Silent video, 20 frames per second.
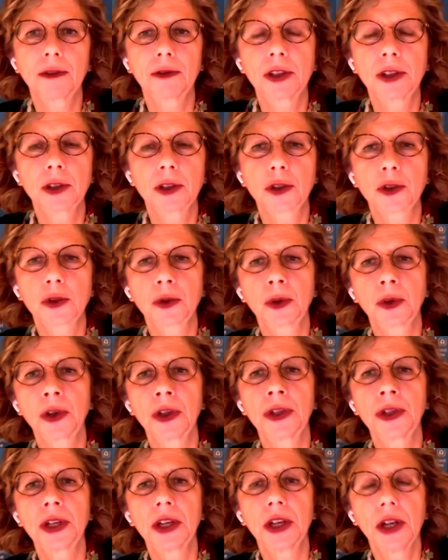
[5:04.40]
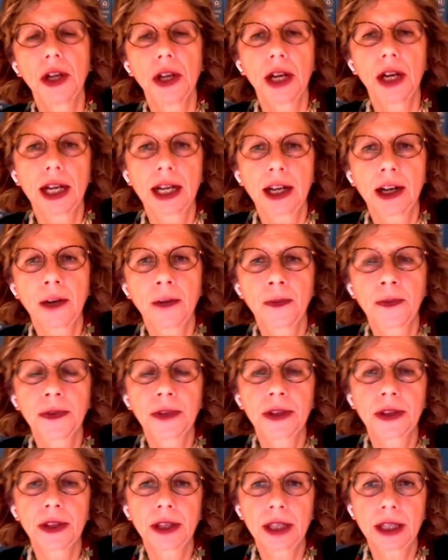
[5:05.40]
we have destroyed
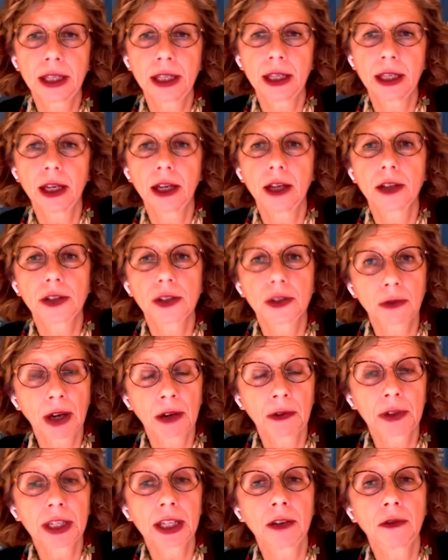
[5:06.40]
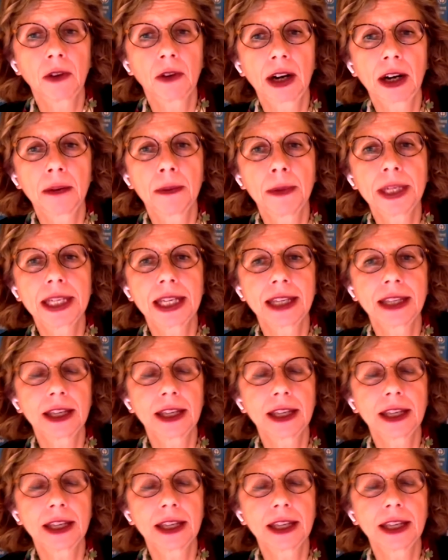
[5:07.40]
the surrounding environment,